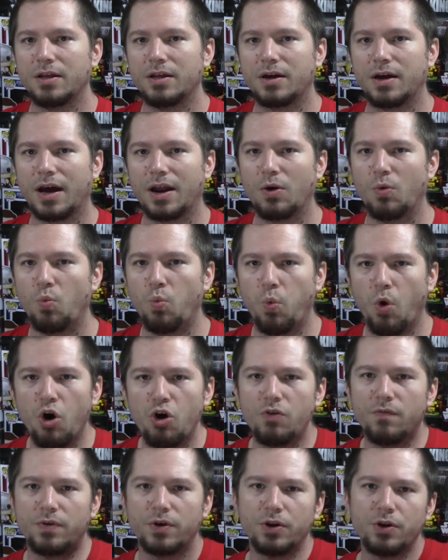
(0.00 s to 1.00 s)
kind of
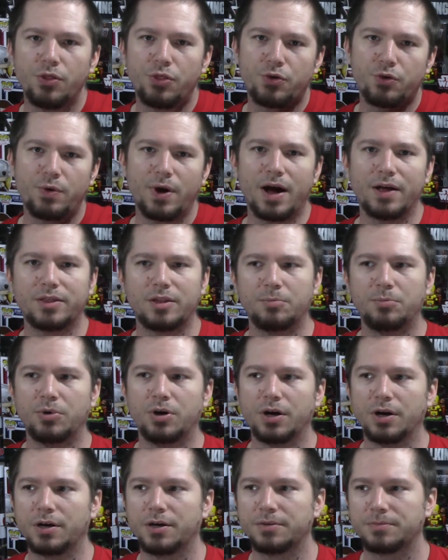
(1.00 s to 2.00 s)
woven throughout the
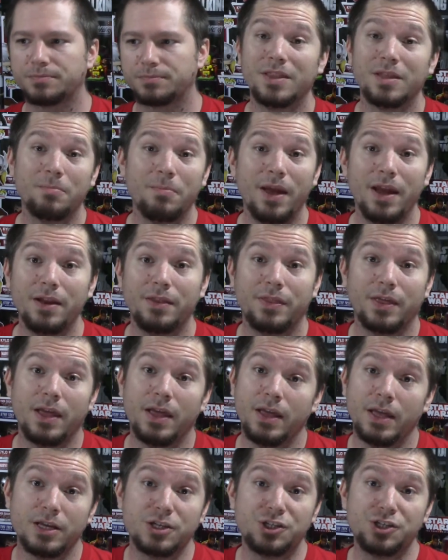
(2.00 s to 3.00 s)
book. But the main thing
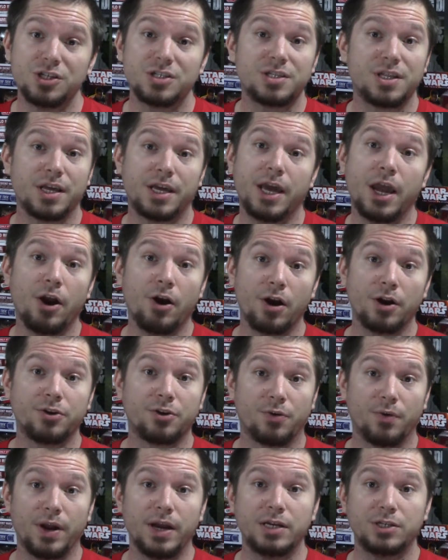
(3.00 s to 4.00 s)
is just the
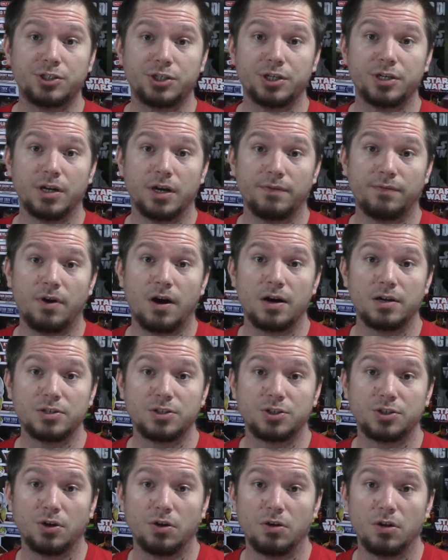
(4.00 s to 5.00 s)
characterization of Han
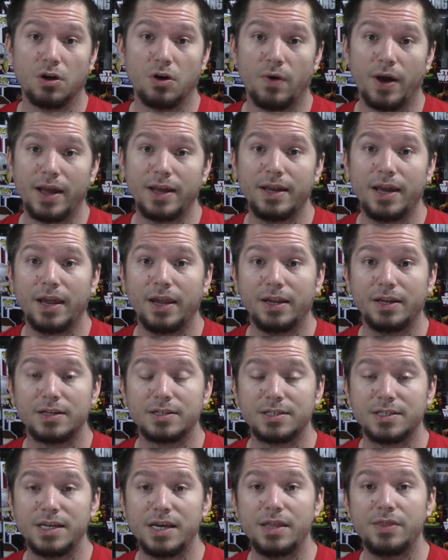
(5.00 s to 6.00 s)
Solo and getting to
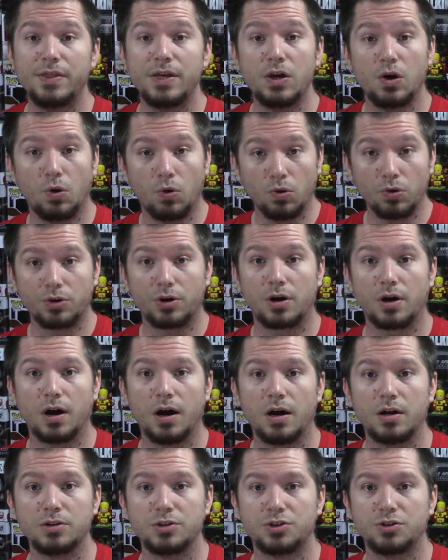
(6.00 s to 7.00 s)
see the older
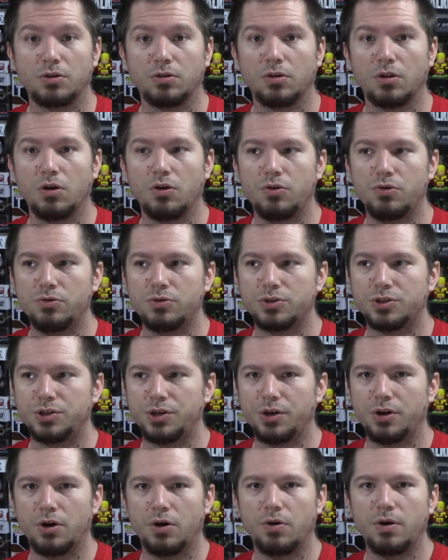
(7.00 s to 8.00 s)
Han Solo who's,
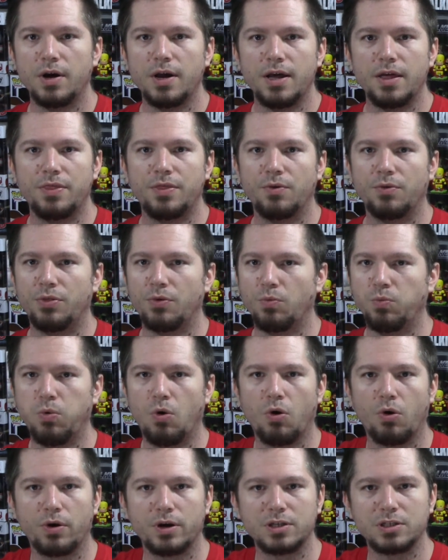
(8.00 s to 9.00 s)
the
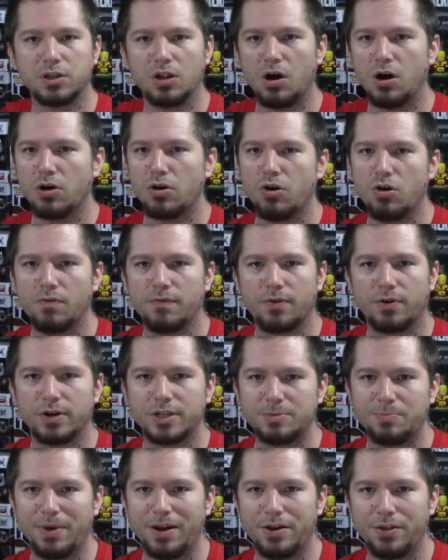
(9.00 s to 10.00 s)
war is long over, it's
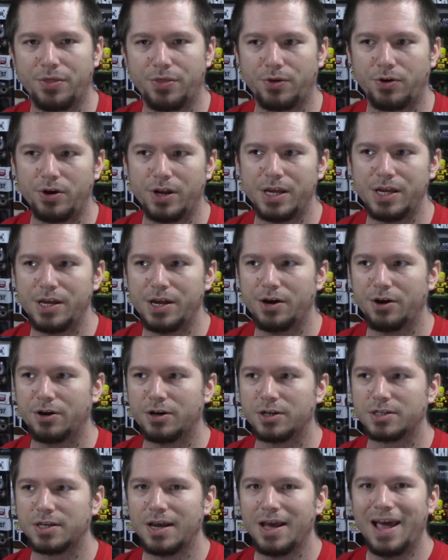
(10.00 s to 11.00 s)
been 30
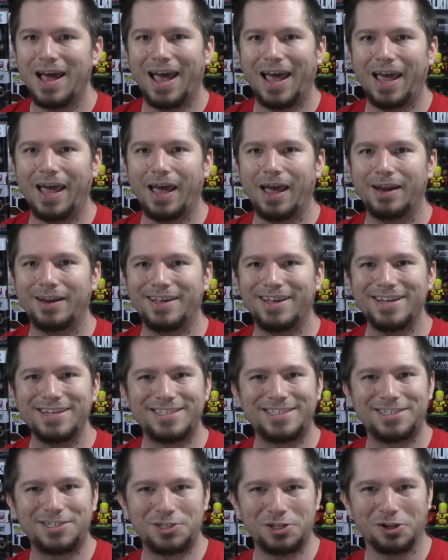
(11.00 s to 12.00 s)
years, and he's
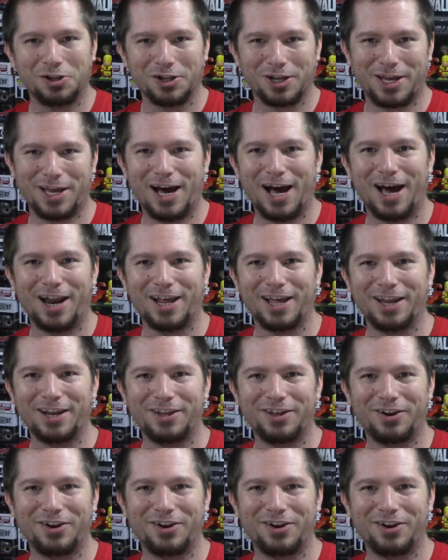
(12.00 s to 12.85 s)
still got it,